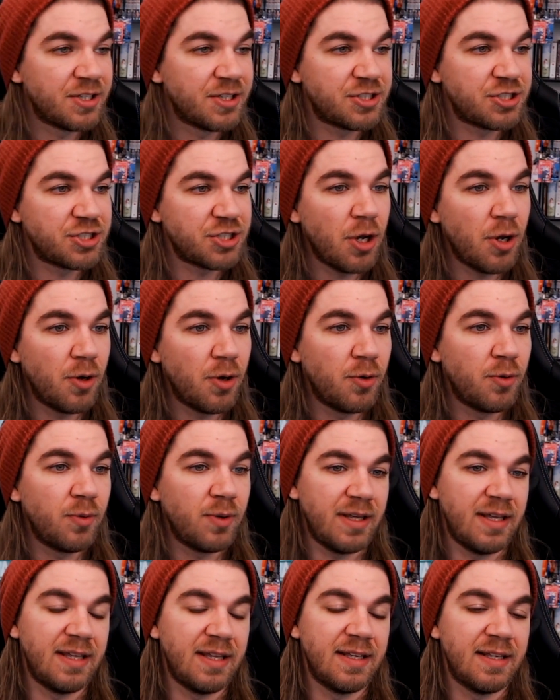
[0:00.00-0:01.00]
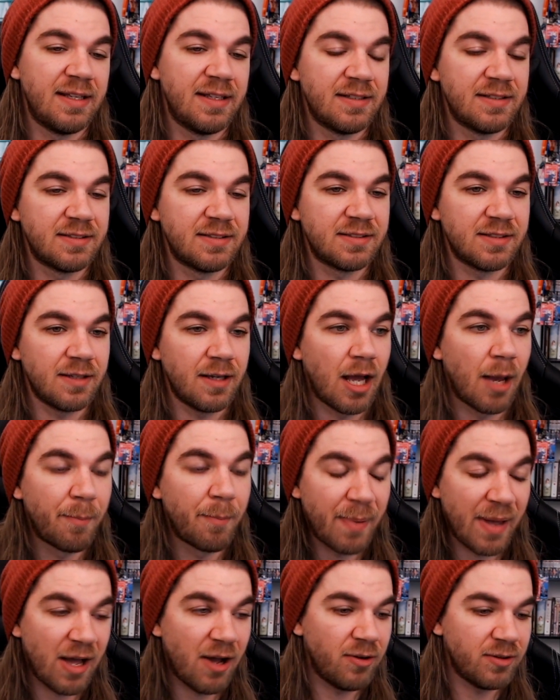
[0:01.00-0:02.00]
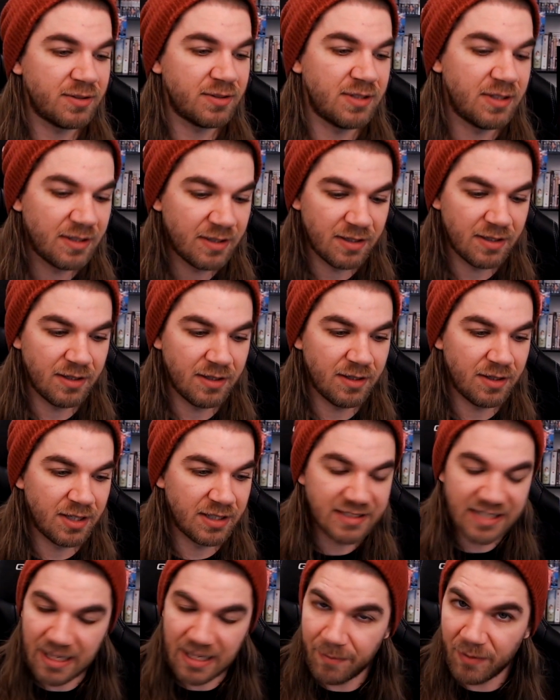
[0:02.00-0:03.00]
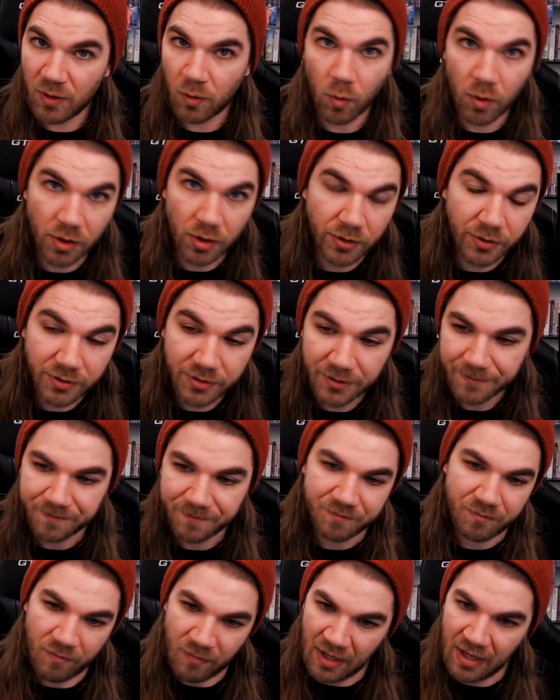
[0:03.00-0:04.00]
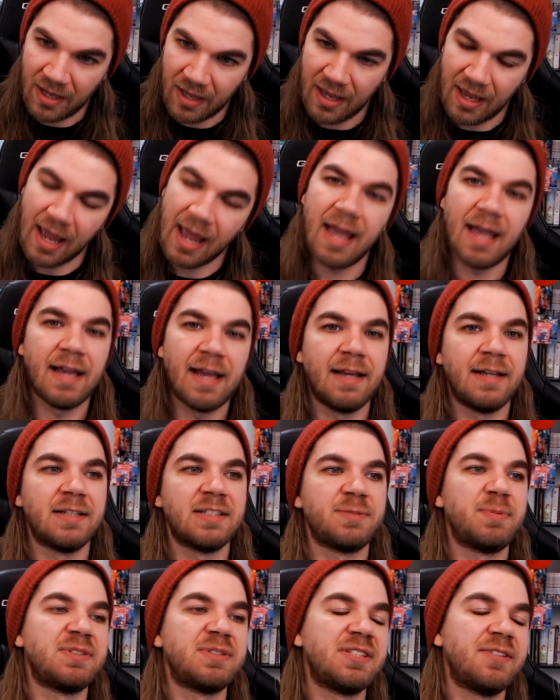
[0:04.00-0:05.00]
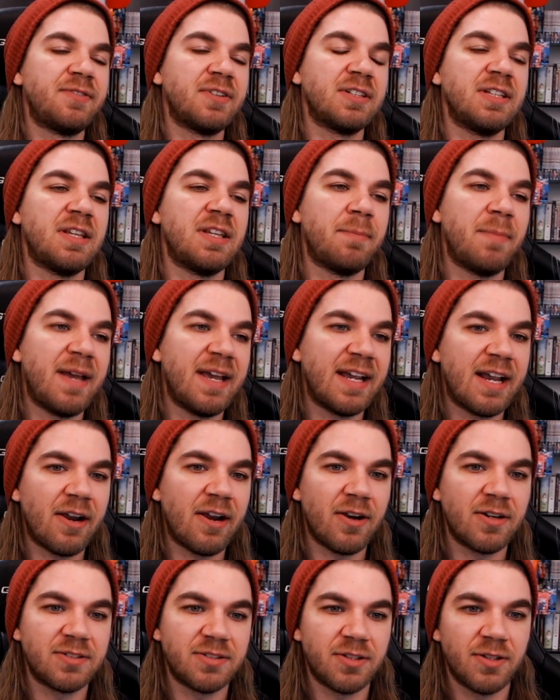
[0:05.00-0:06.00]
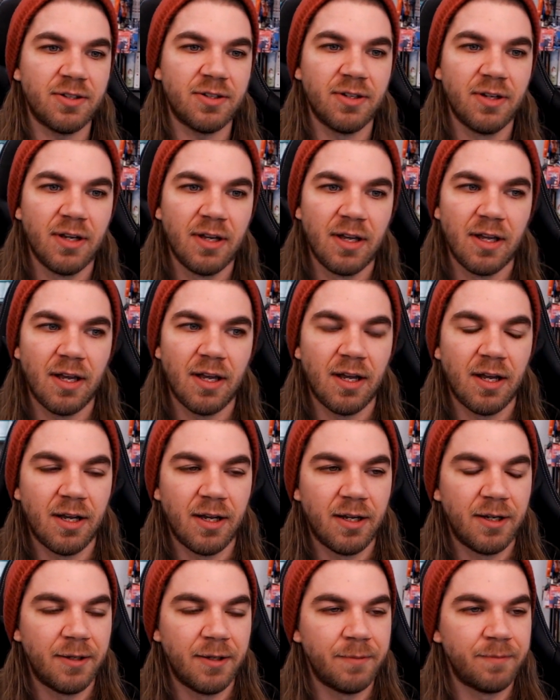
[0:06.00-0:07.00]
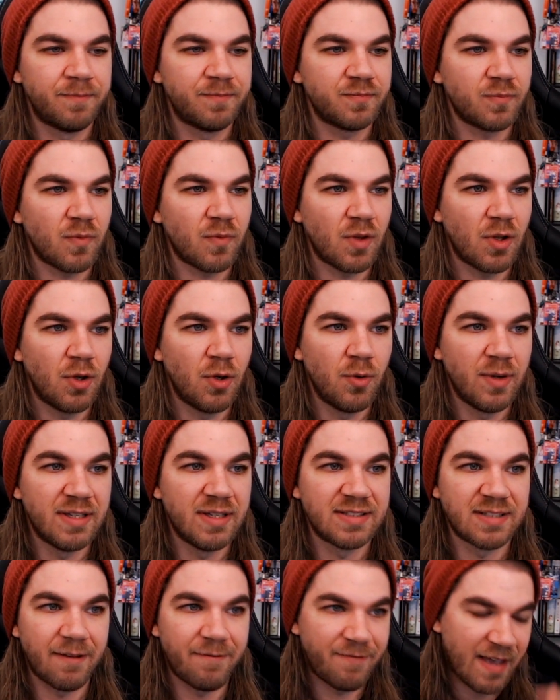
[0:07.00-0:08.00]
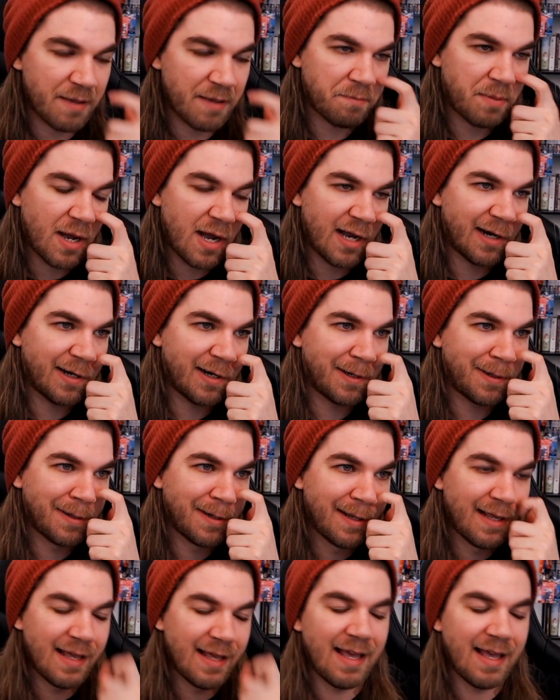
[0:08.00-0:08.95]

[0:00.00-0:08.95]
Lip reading: This show is about the demon world, and specifically the main character, who is a vampire